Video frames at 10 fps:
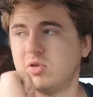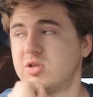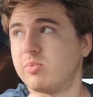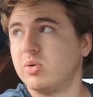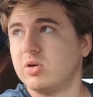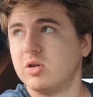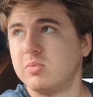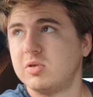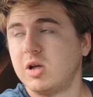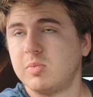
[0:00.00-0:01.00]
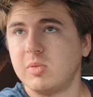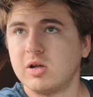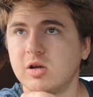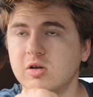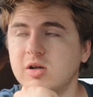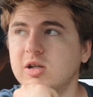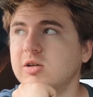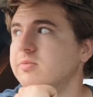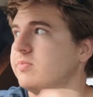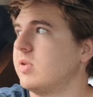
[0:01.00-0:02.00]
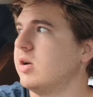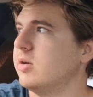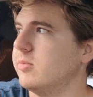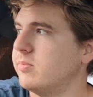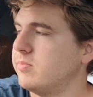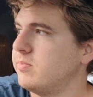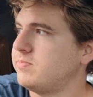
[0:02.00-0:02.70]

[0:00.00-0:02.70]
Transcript: There's a bird on top of my car right now. Um.